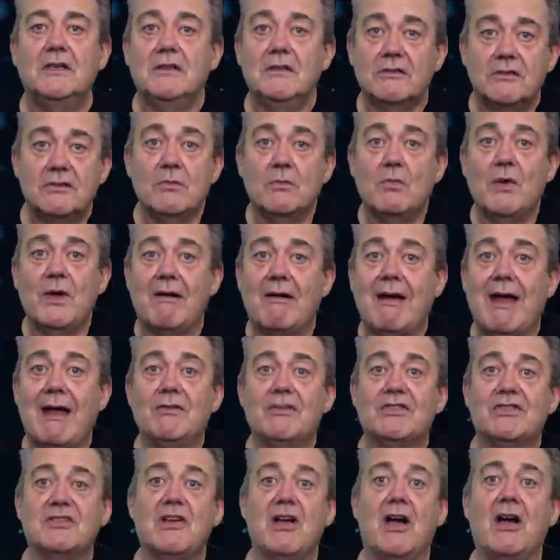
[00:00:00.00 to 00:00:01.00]
somewhere
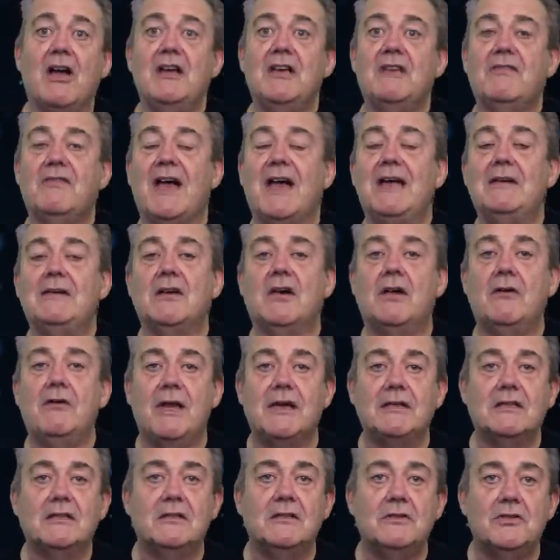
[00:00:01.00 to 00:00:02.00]
outside of our
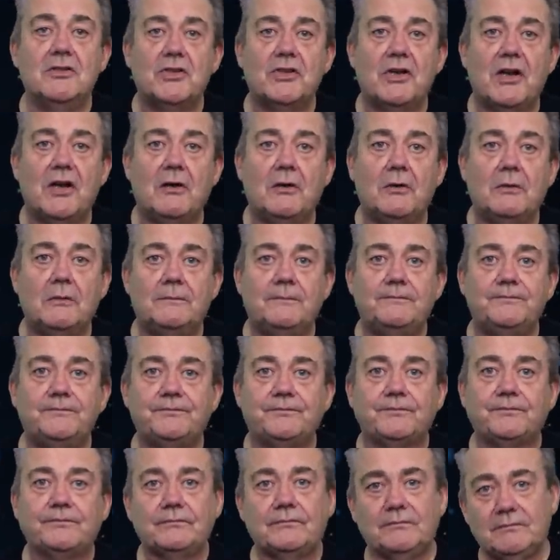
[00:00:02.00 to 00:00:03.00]
direct control.
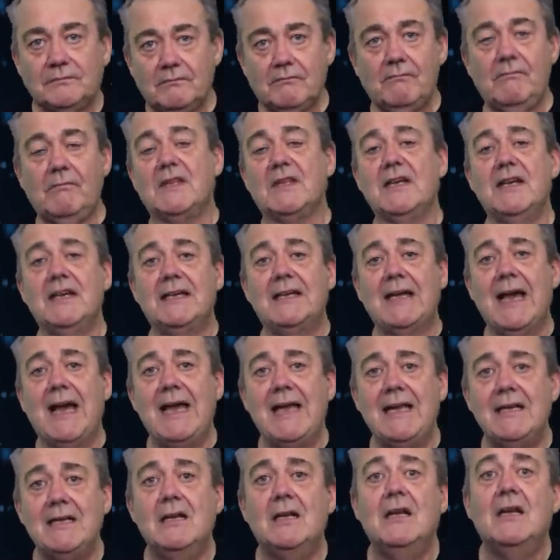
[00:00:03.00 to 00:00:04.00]

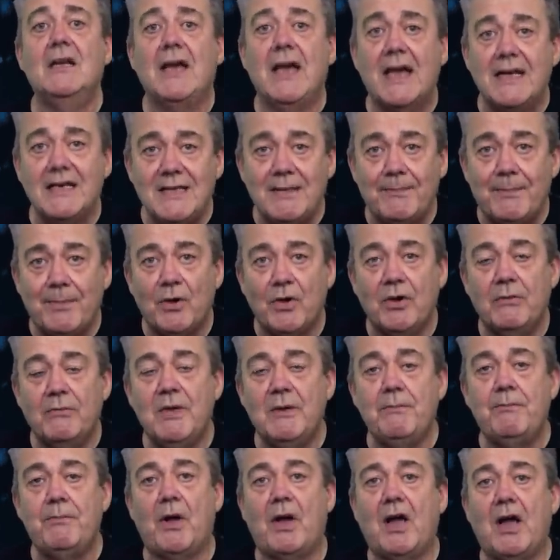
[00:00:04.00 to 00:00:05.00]
Again, a
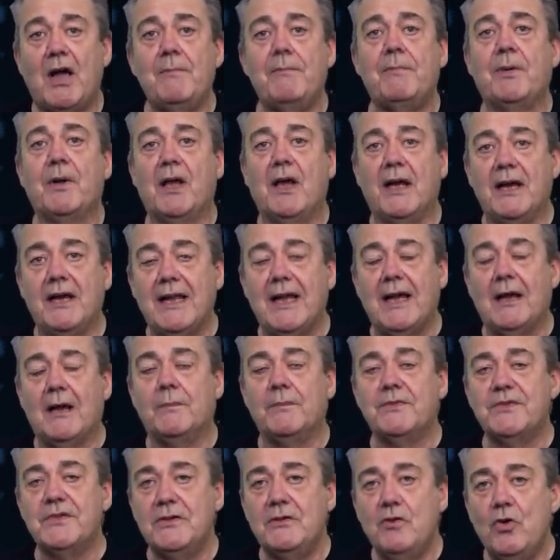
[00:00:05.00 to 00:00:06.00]
deployment pipeline
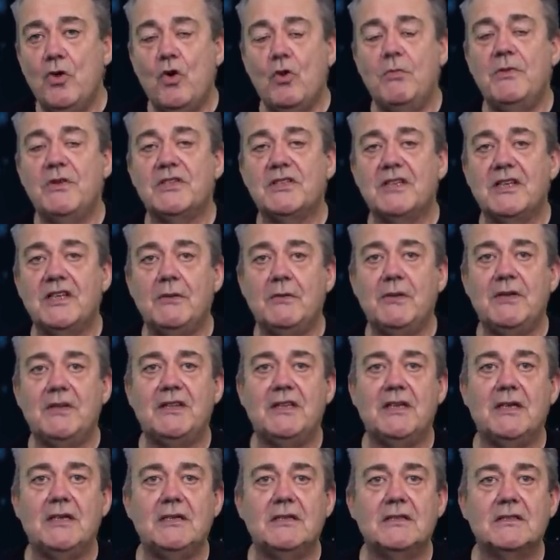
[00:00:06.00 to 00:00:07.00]
helps enormously with
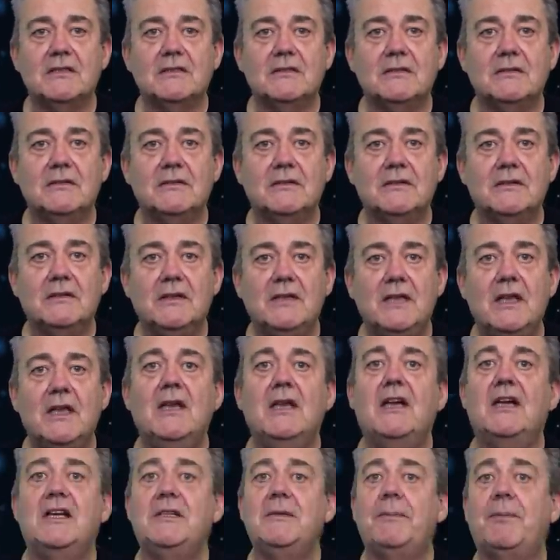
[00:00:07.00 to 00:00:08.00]
this.
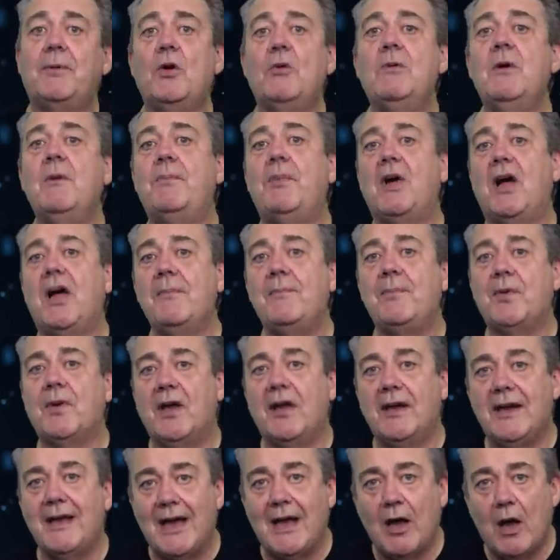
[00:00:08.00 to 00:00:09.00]
A deployment
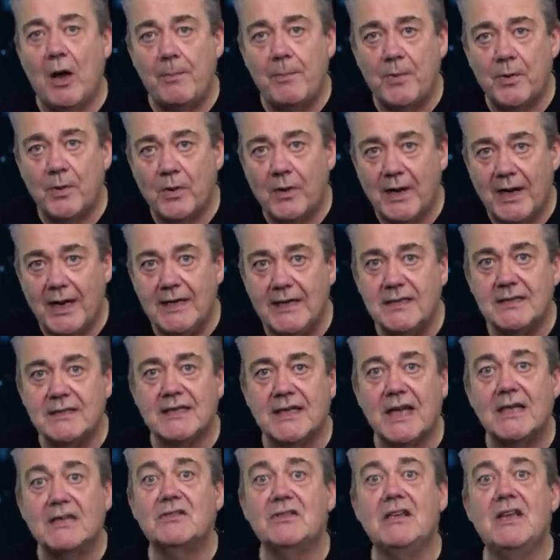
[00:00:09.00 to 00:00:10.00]
pipeline operates
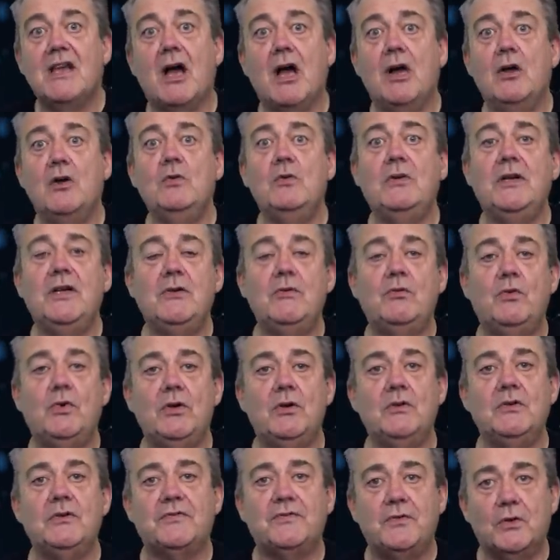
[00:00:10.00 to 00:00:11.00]
as the only
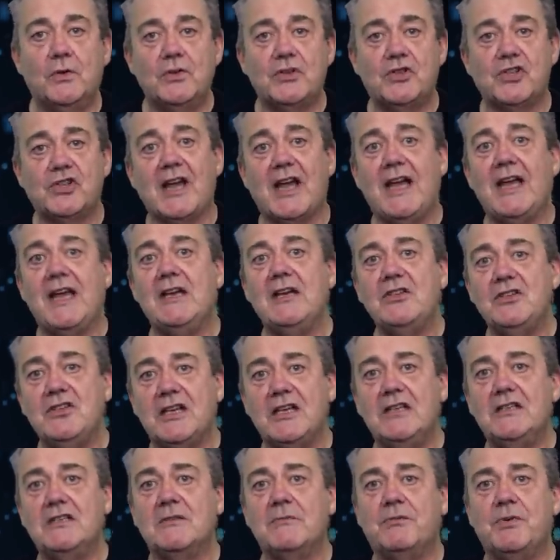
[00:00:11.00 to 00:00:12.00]
route for change
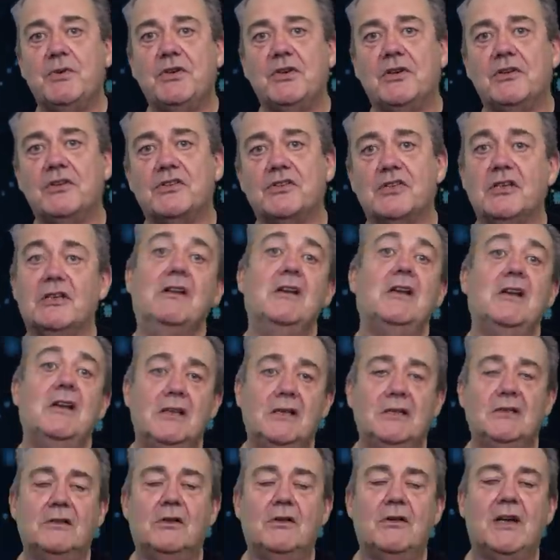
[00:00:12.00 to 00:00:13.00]
into production,
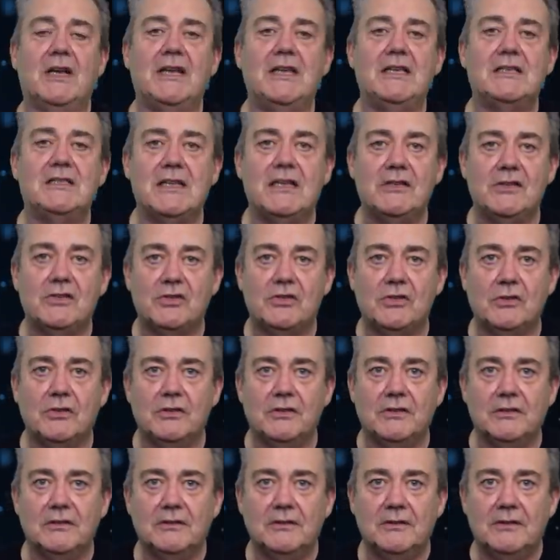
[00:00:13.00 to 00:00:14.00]
or at least it
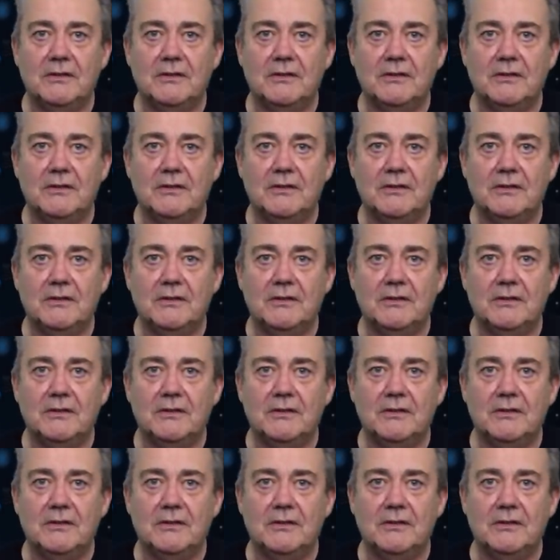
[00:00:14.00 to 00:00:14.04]
should.